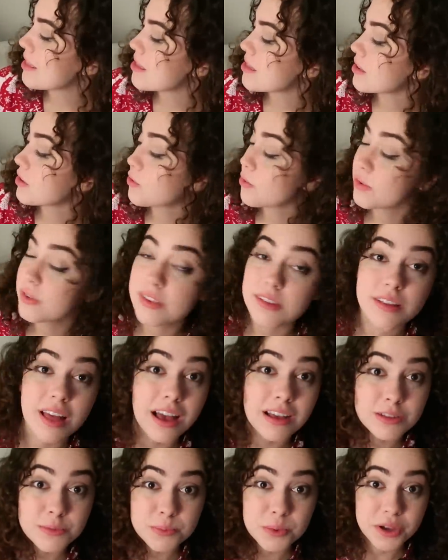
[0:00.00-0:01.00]
that this was the
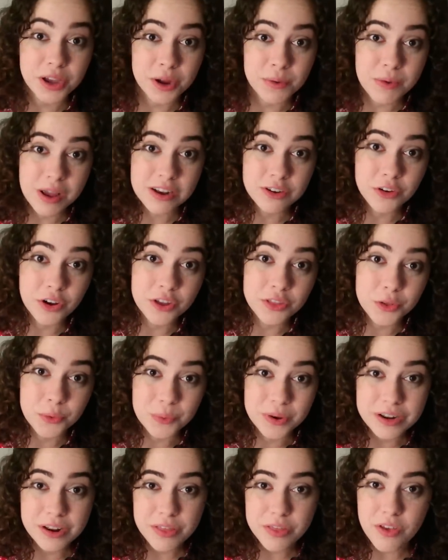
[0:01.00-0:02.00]
last book I read during the
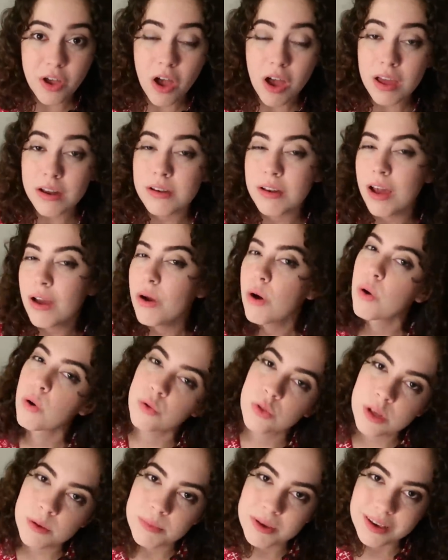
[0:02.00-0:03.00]
readathon, not
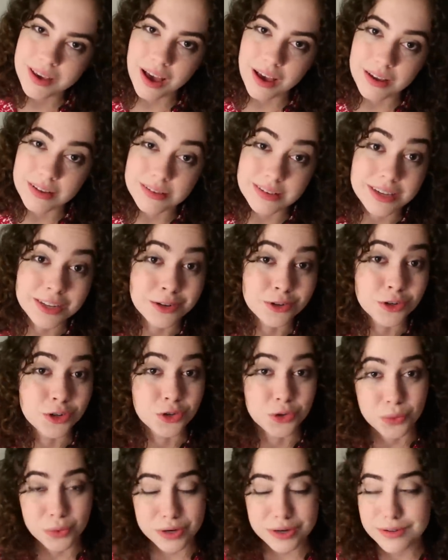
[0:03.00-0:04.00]
only because it is
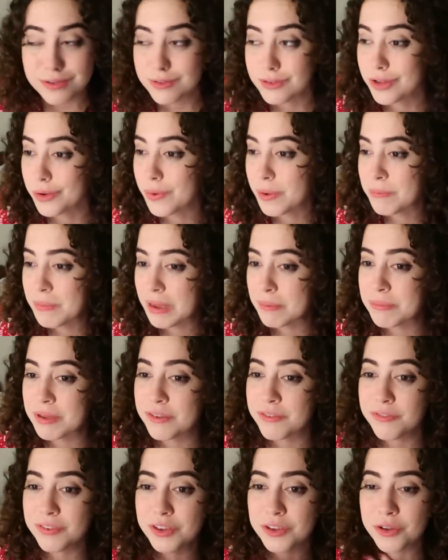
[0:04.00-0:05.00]
short, so it made
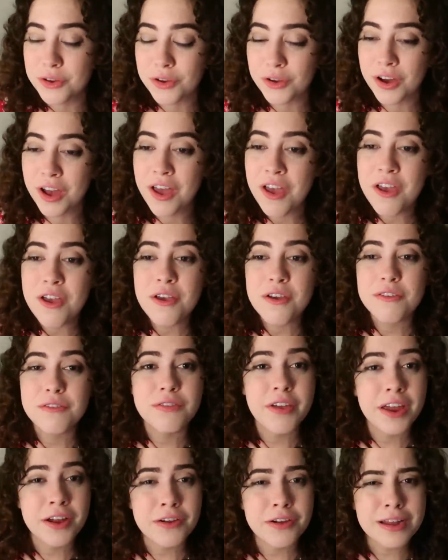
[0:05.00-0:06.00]
me feel
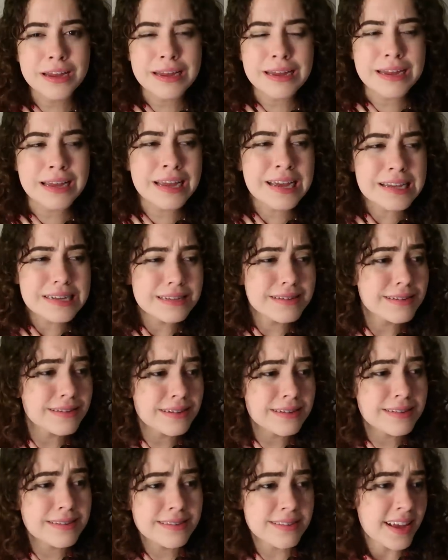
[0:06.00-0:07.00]
very
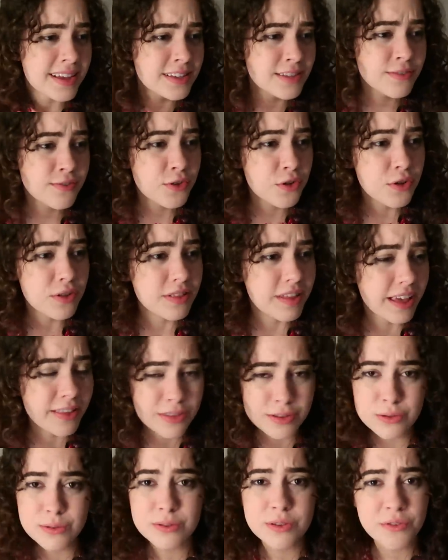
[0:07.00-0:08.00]
successful, like
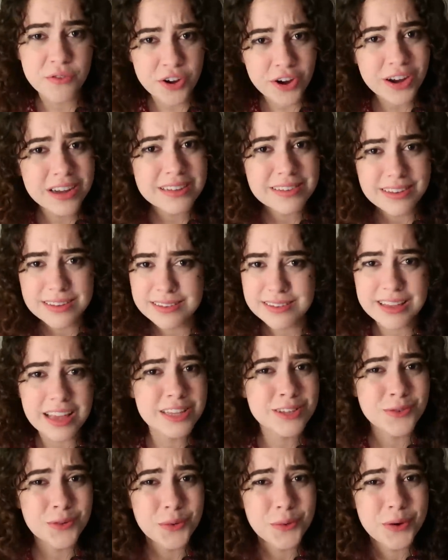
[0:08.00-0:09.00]
this was a very
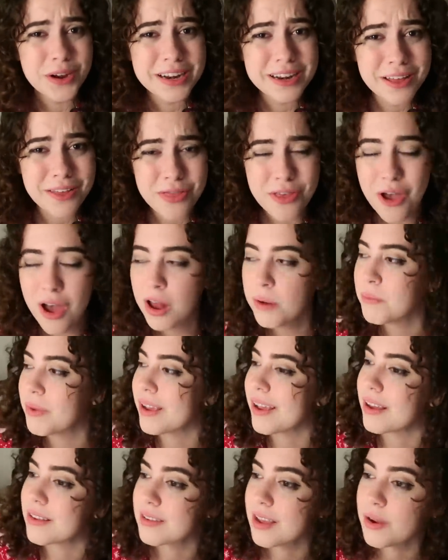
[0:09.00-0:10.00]
successful readathon
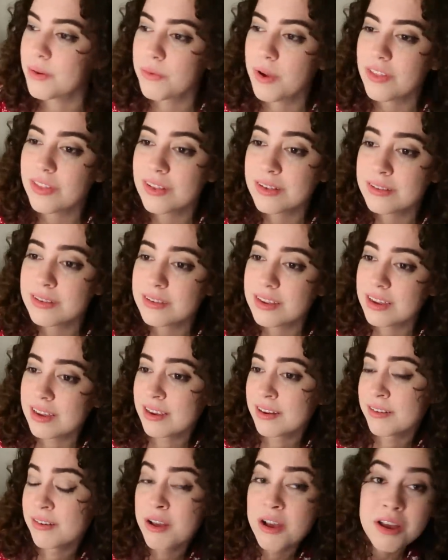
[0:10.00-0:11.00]
because I read this
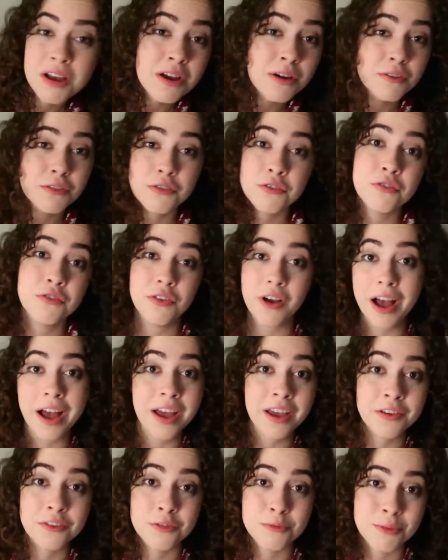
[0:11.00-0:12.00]
in
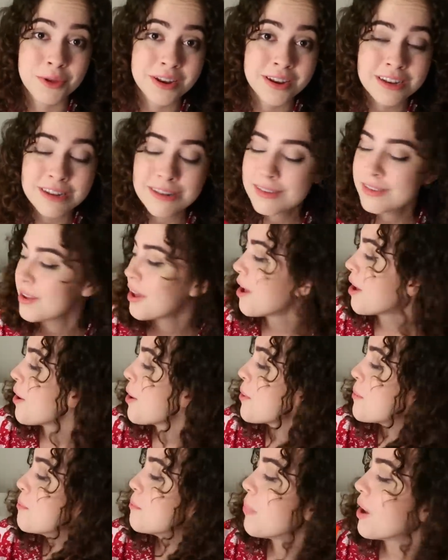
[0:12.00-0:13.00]
five minutes,
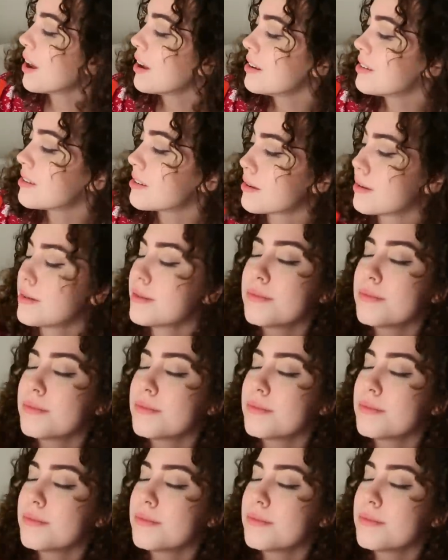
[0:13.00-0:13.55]
but